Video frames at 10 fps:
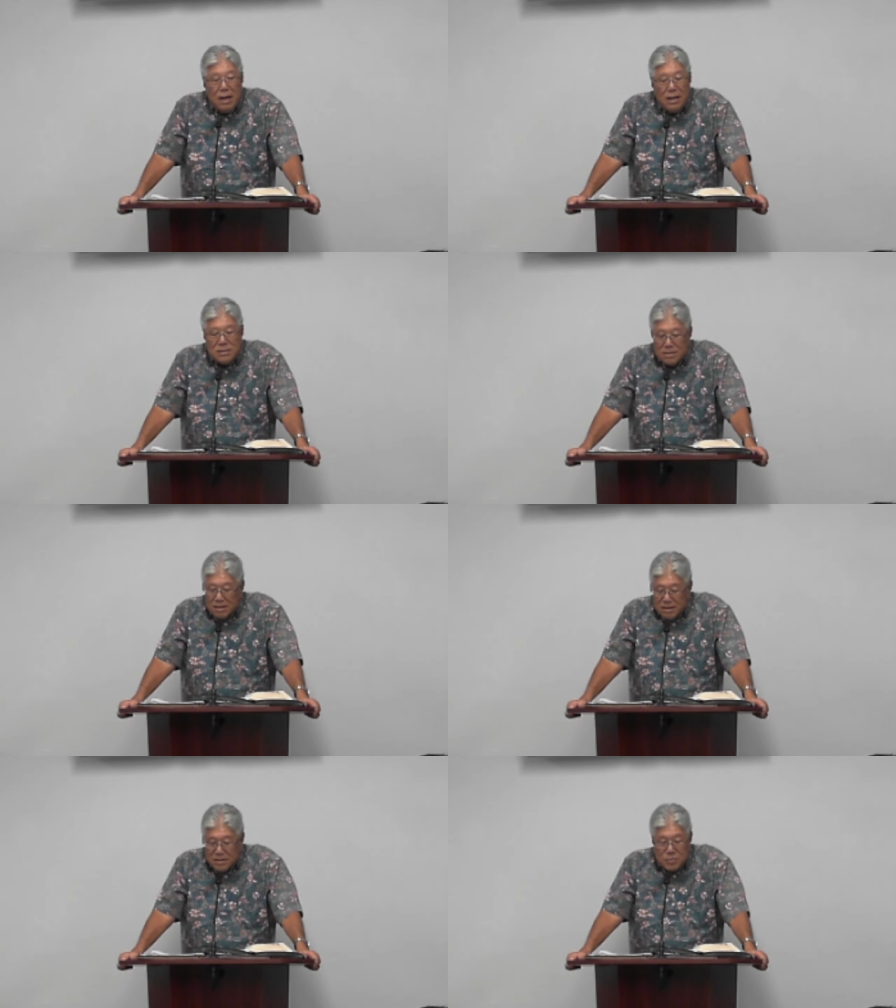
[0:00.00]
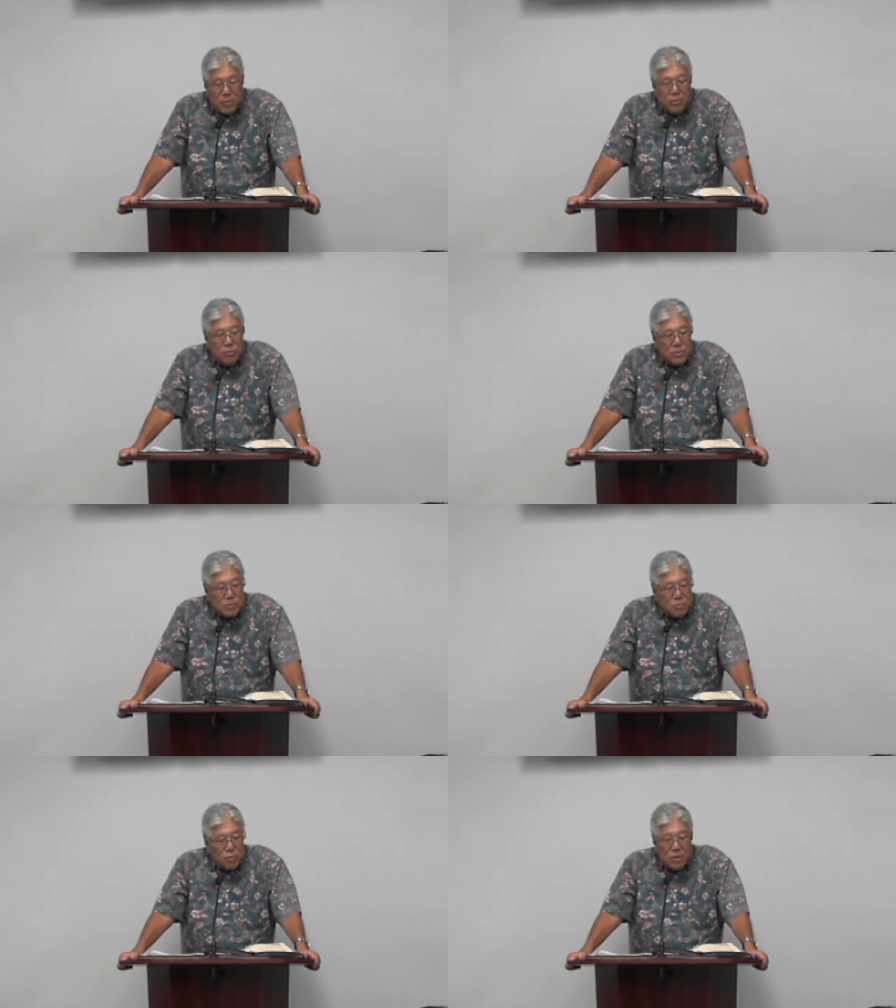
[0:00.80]
as uh, the Spirit was
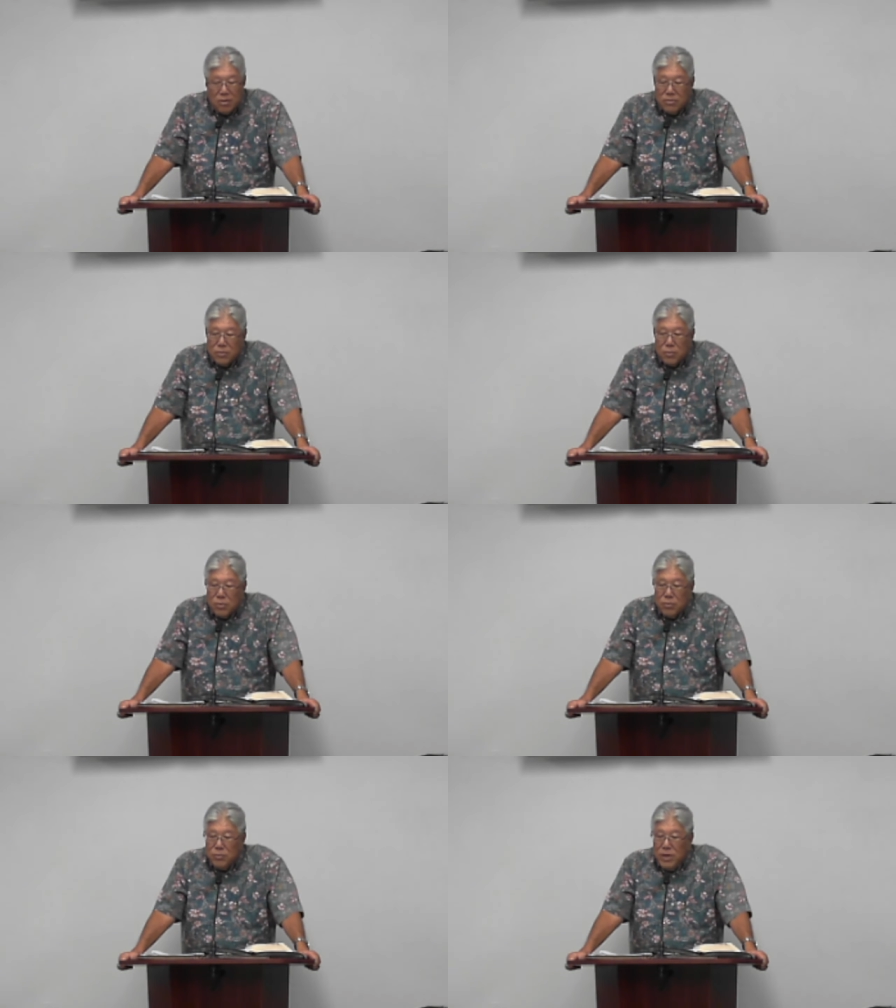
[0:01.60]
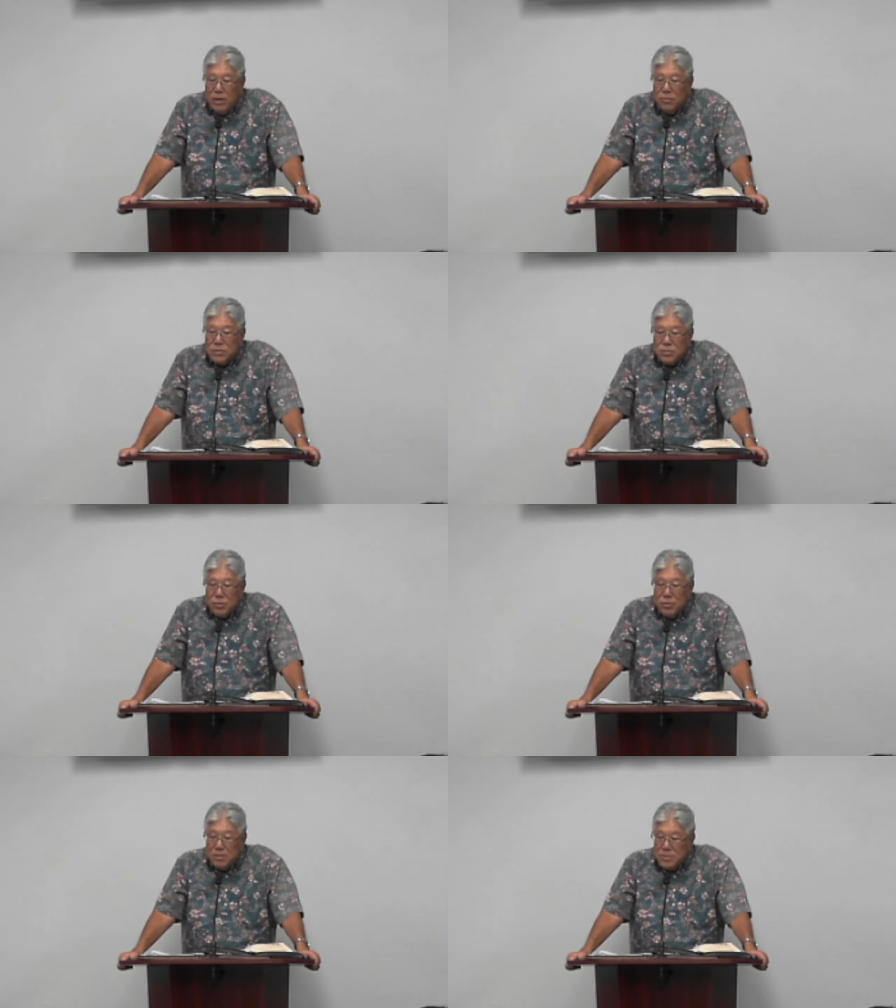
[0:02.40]
poured out, the world really was
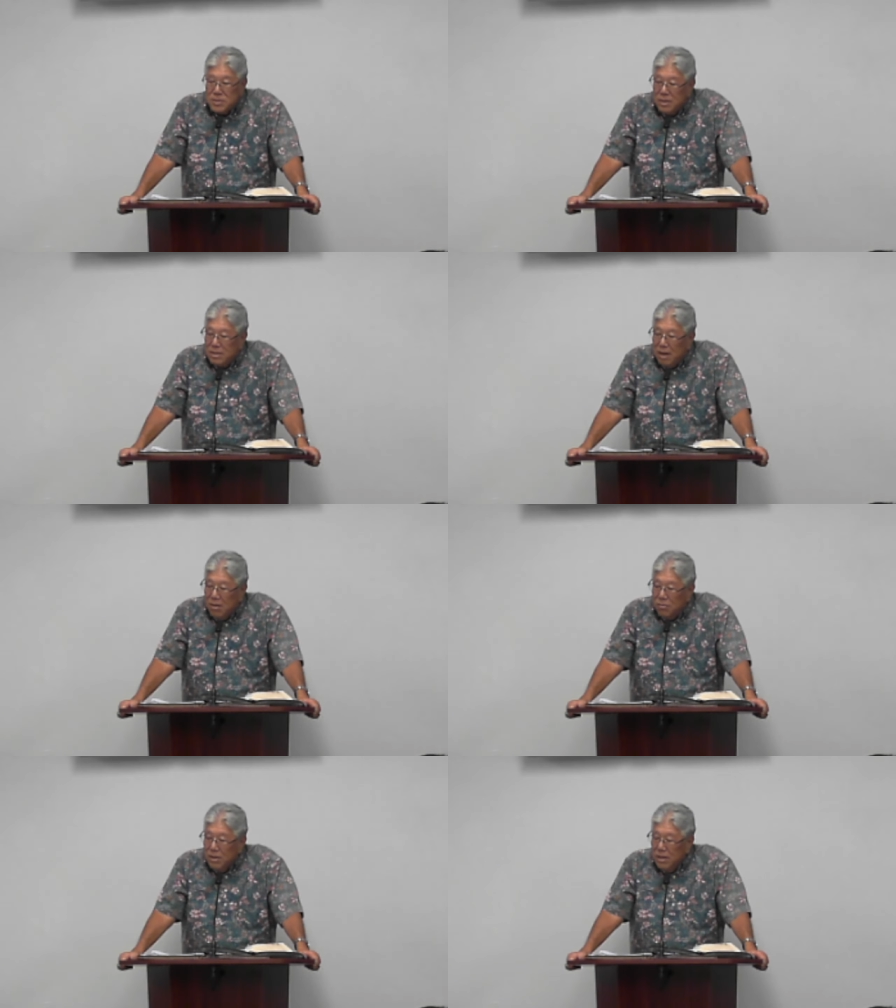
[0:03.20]
turned upside down